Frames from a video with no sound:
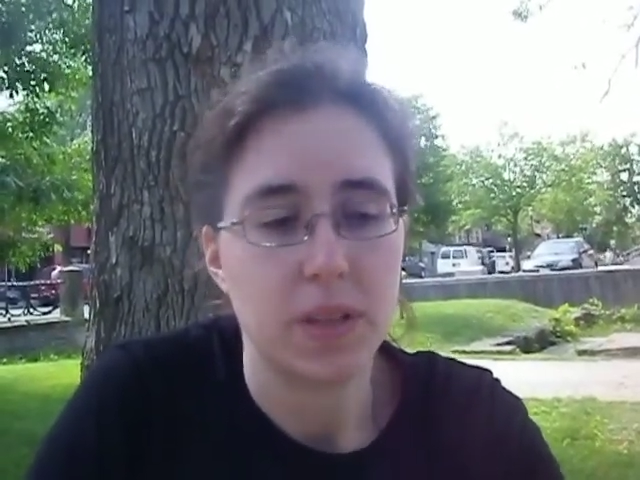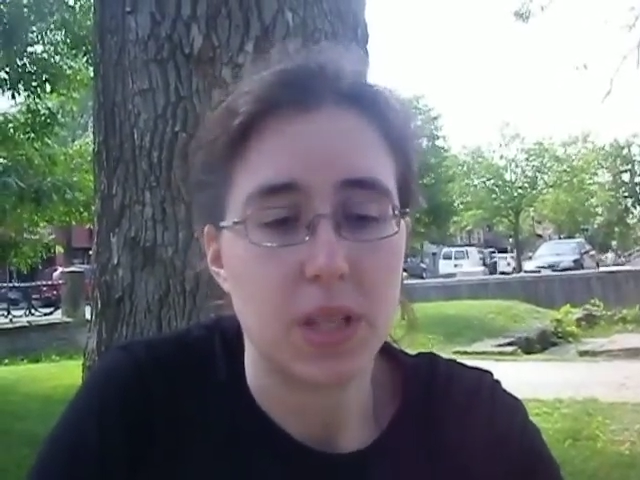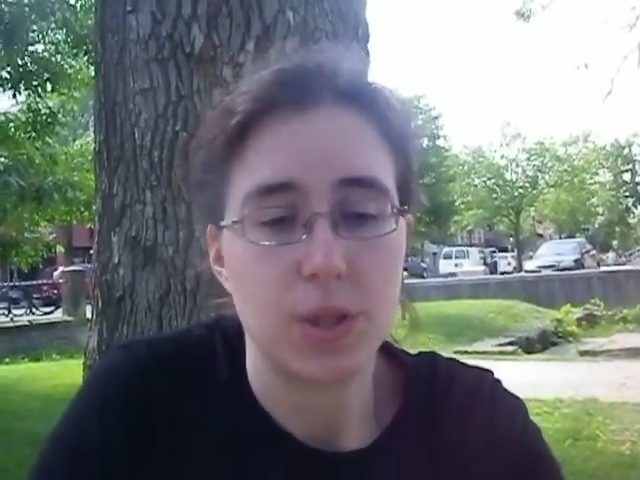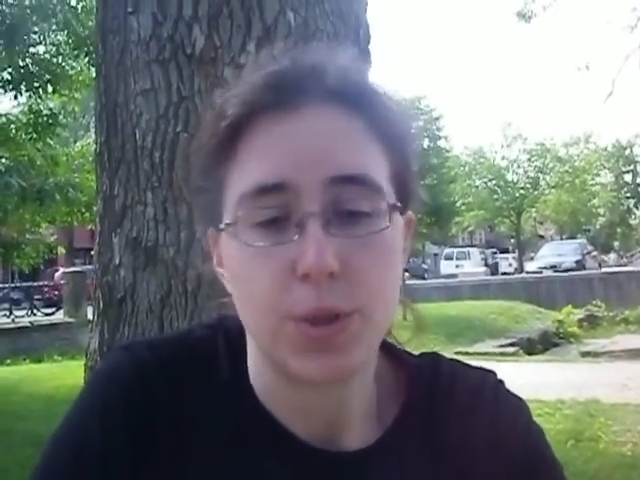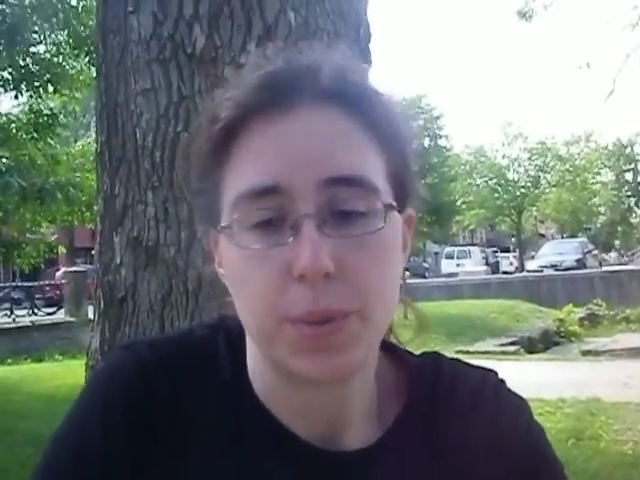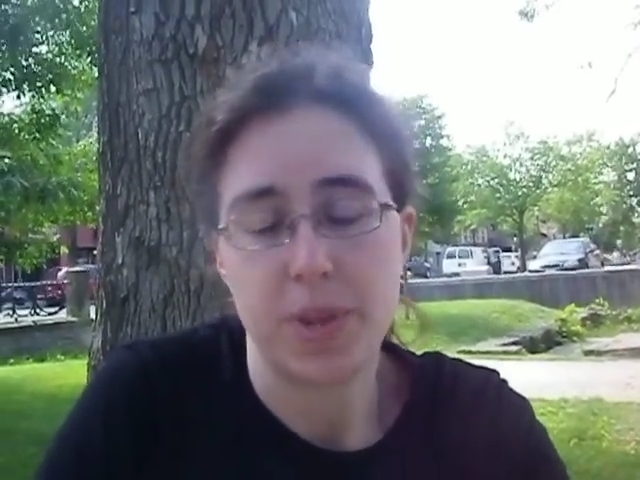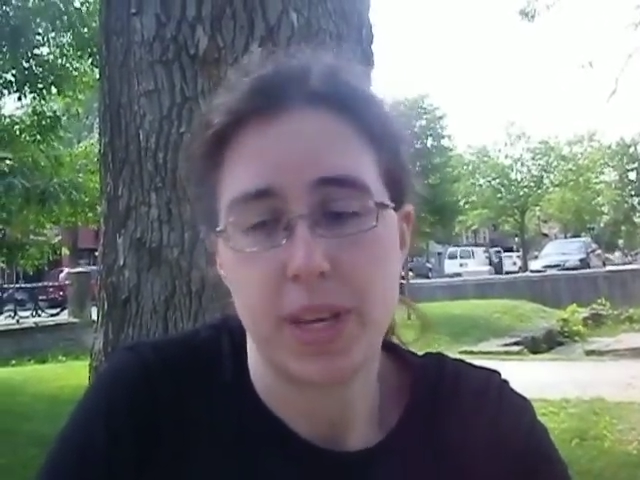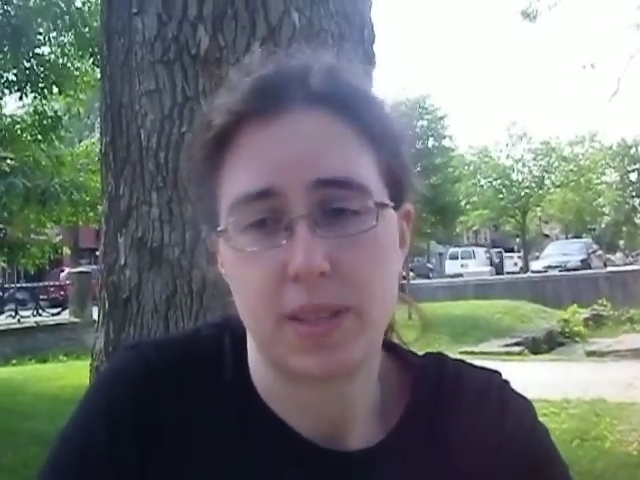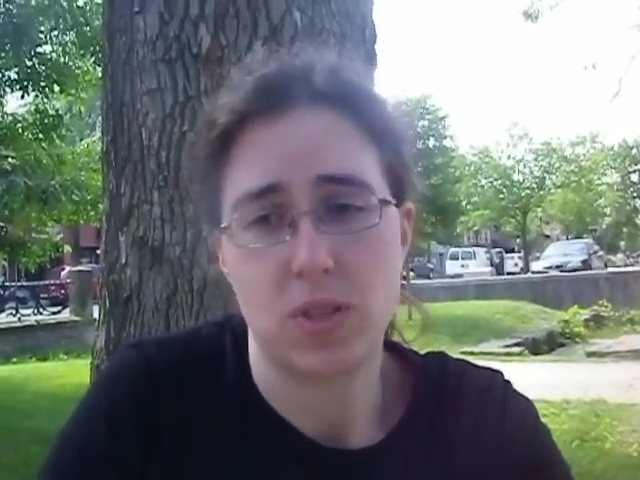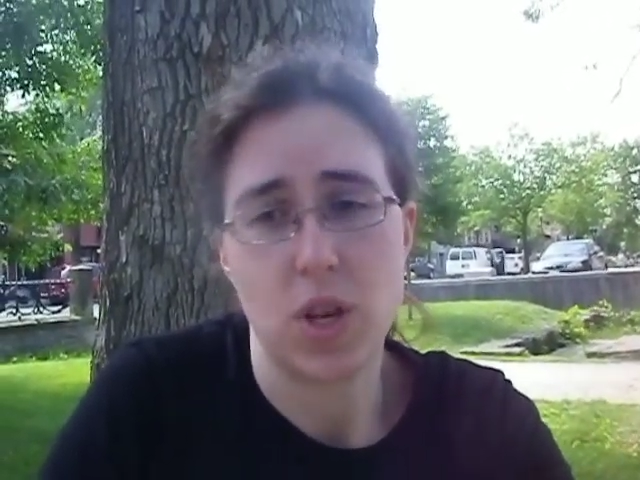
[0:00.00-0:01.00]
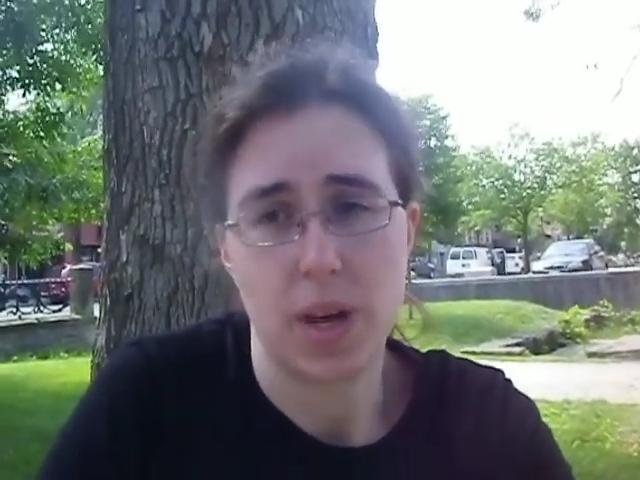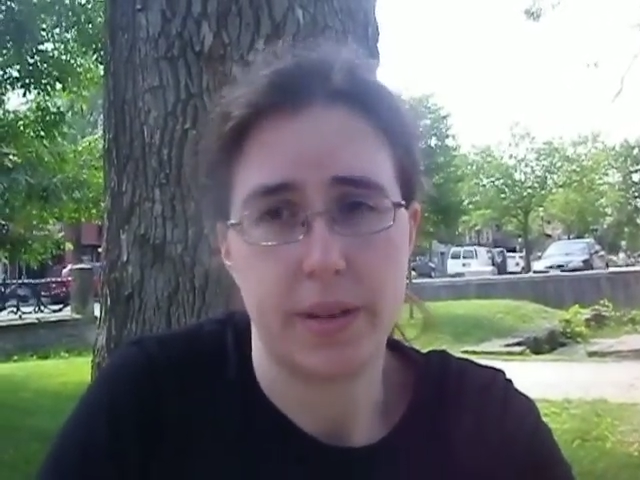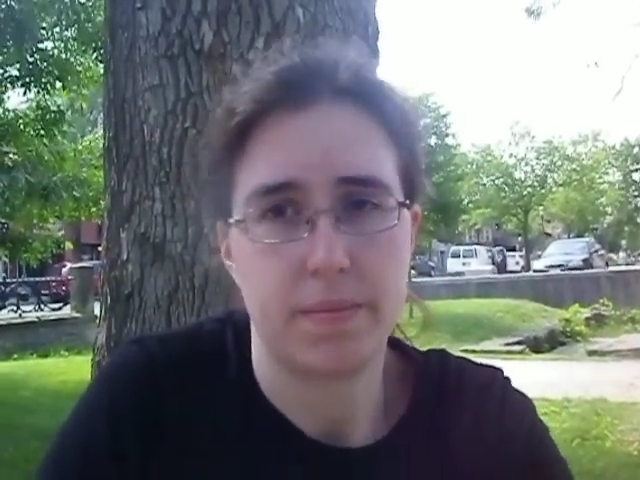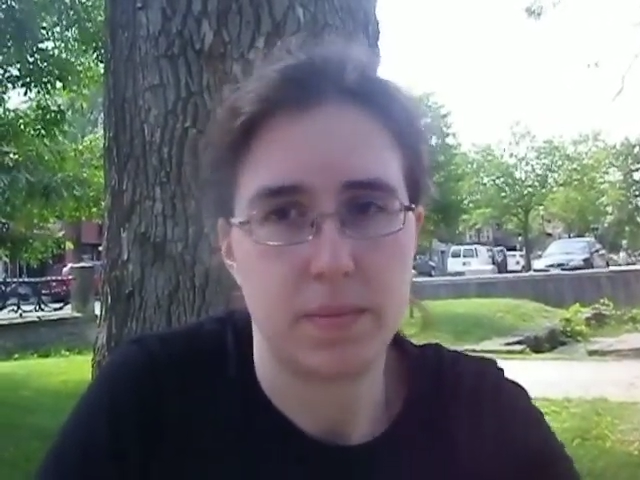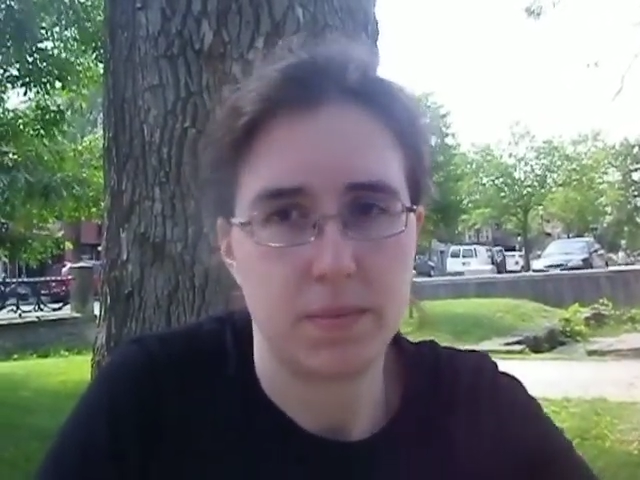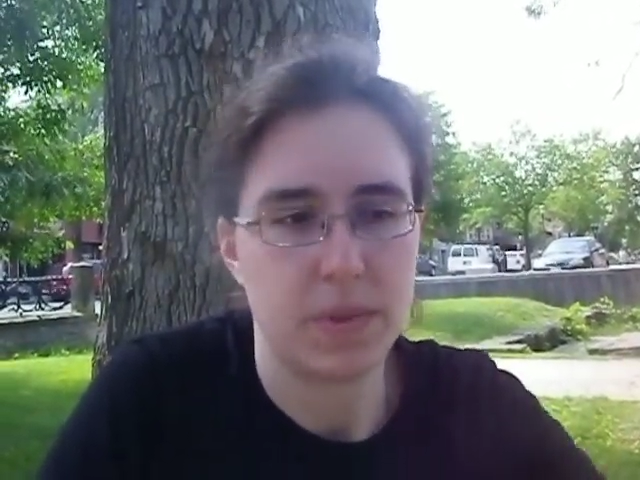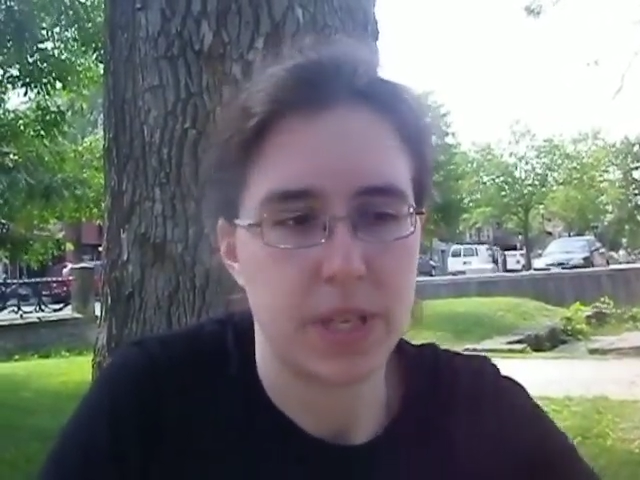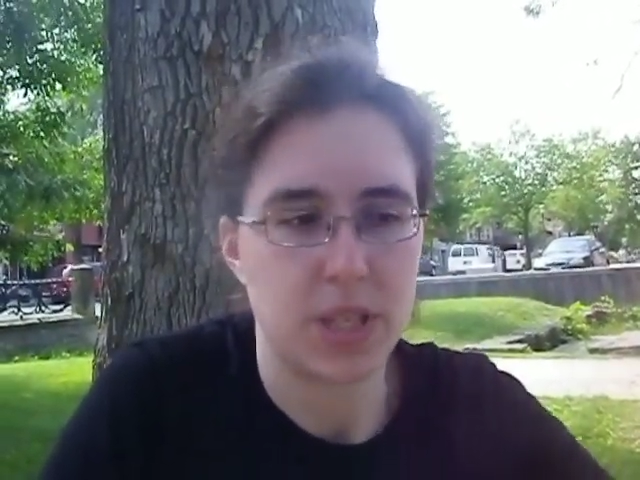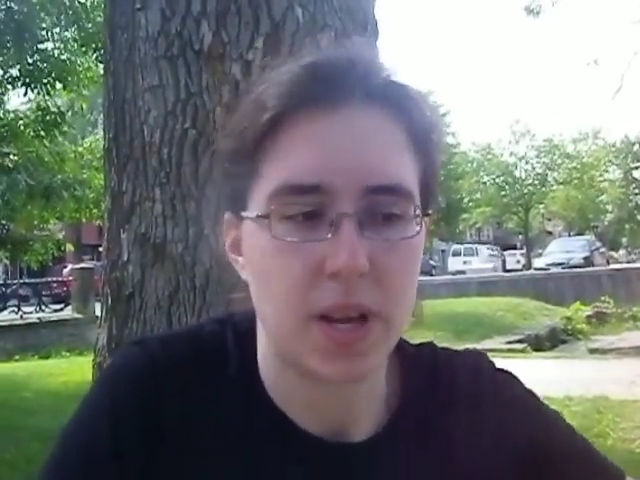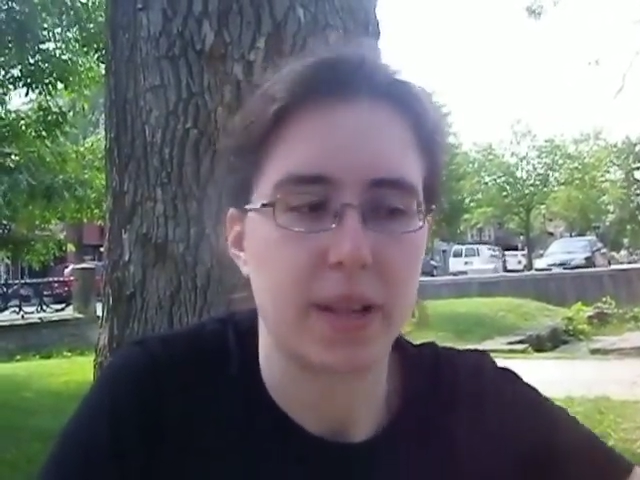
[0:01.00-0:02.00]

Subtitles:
The drug plan's it's